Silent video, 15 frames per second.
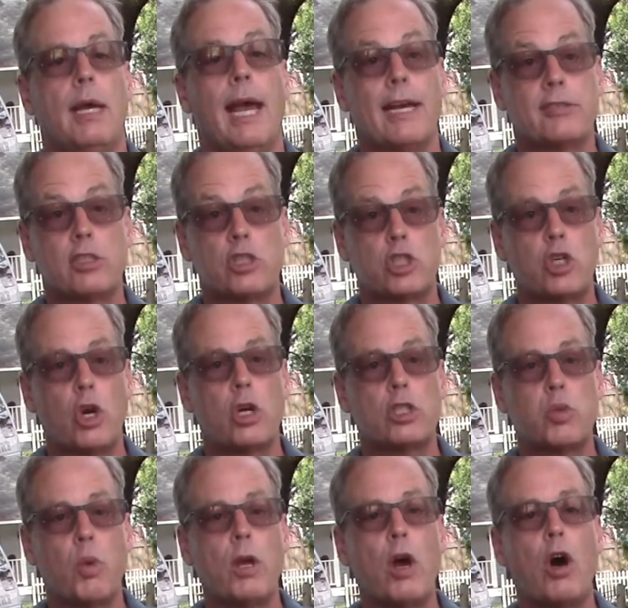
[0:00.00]
As a
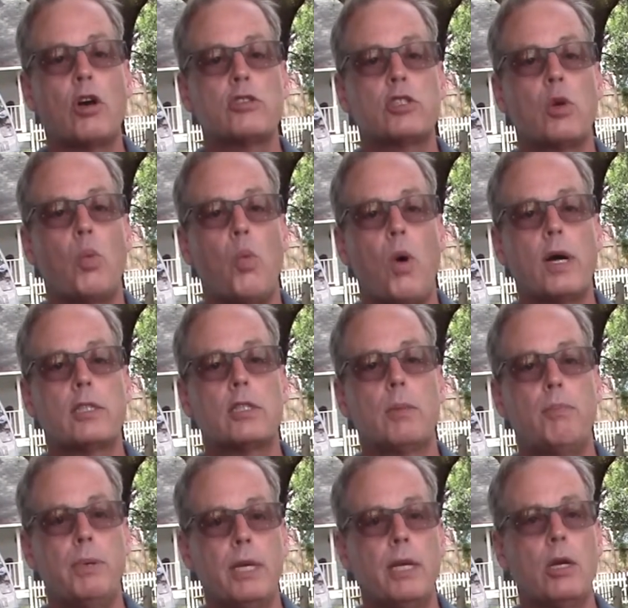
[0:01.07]
church, we also want to
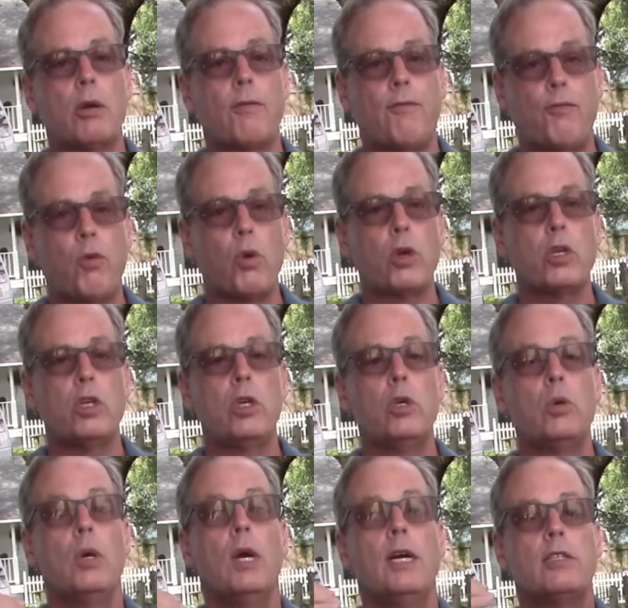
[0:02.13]
be here for
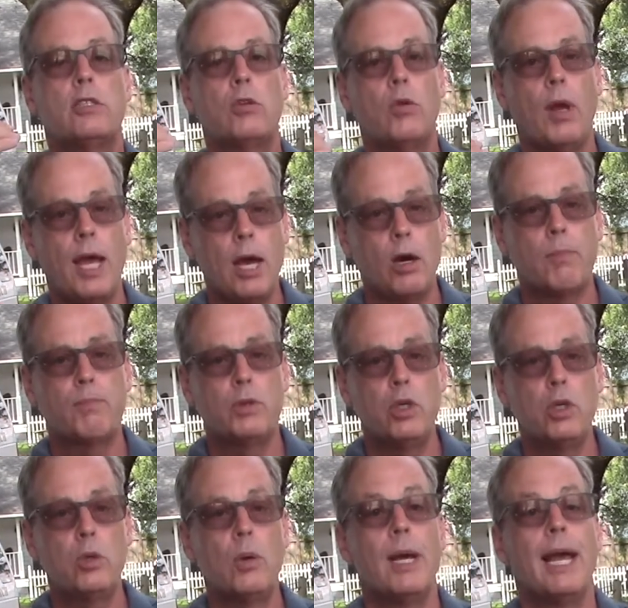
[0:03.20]
you, to help
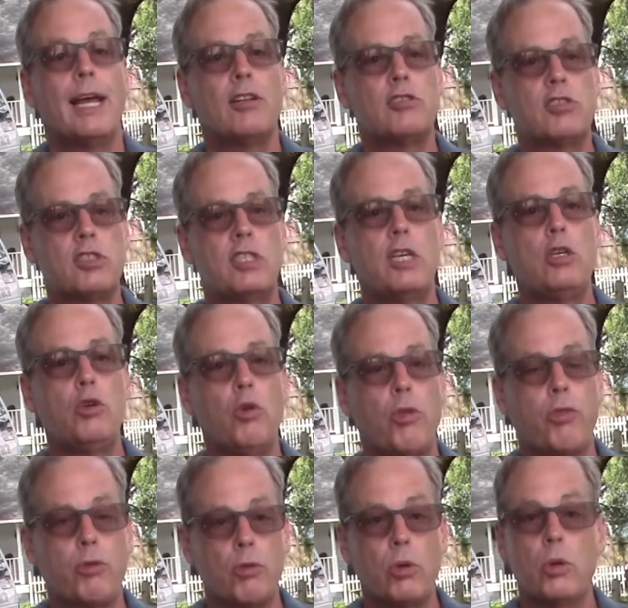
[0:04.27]
you and see you
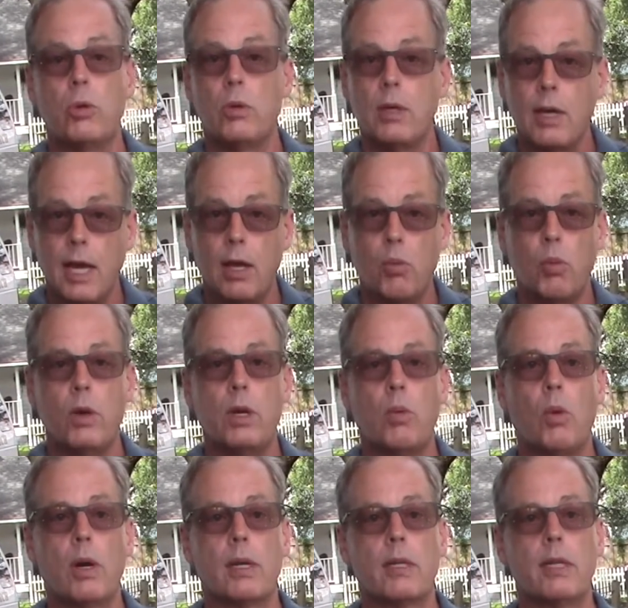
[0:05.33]
through, and we don't
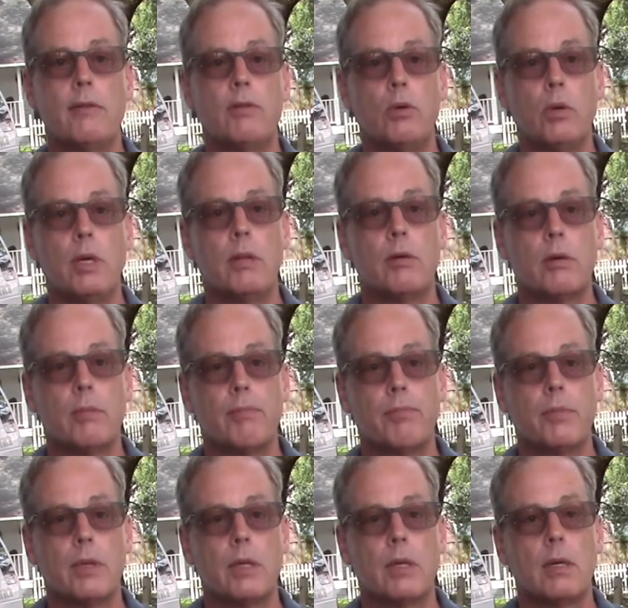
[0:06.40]
want to leave you either.
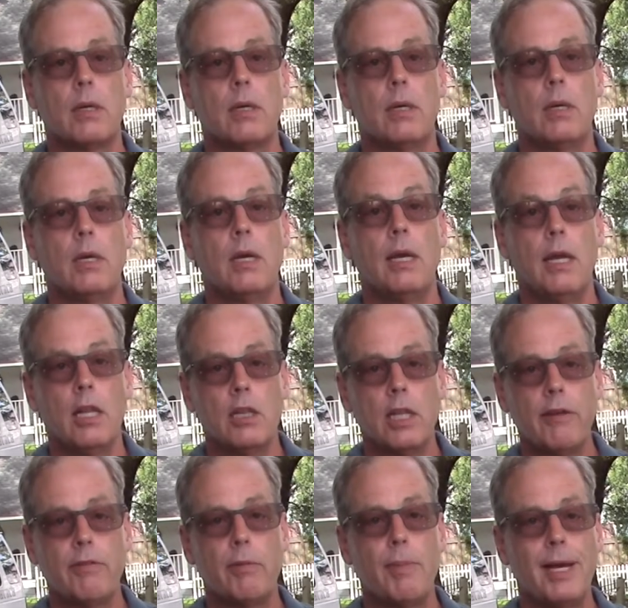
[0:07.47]

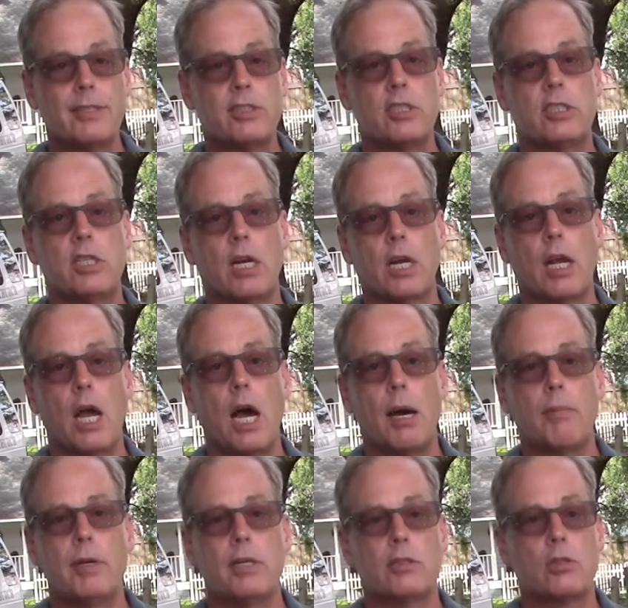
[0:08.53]
Leave a message in the
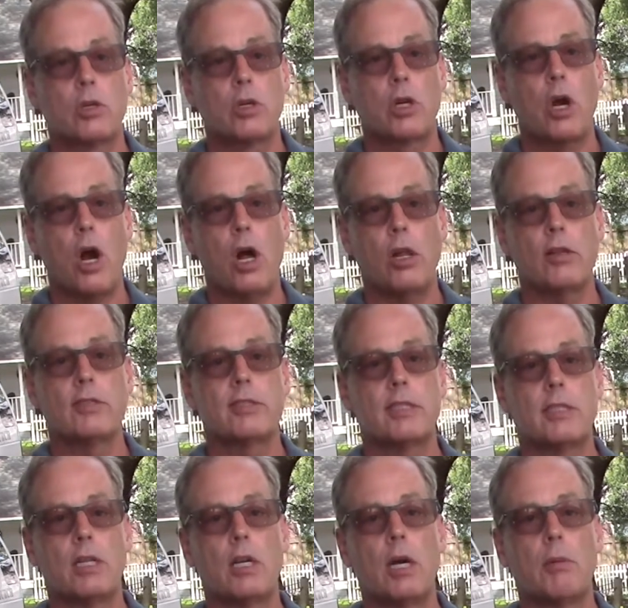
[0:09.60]
comments or call us
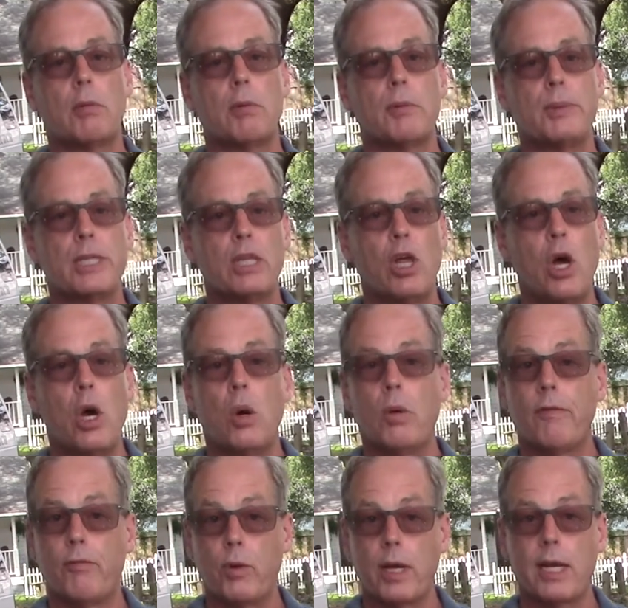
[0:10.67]
at the number below
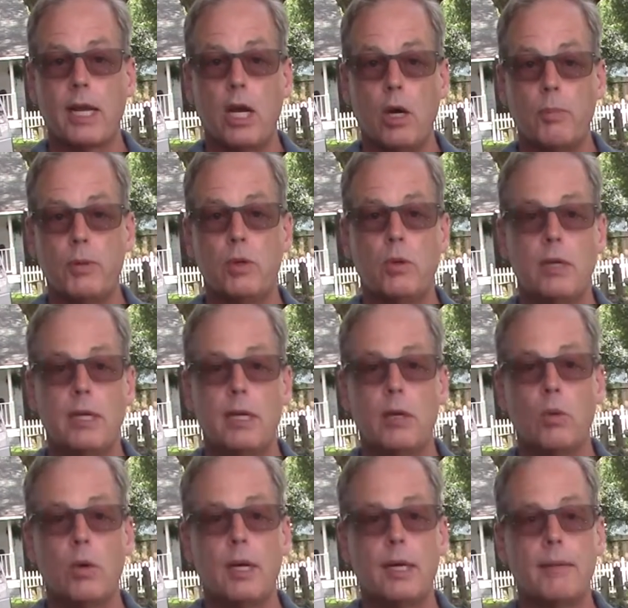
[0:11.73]
if we can help you in any
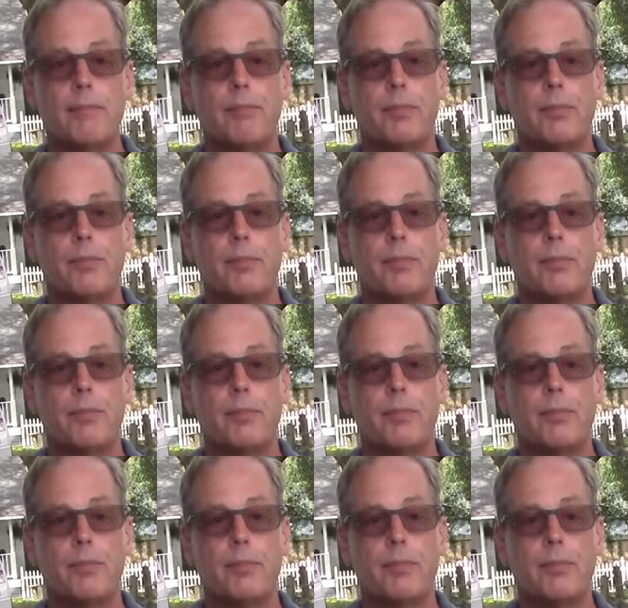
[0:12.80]
way.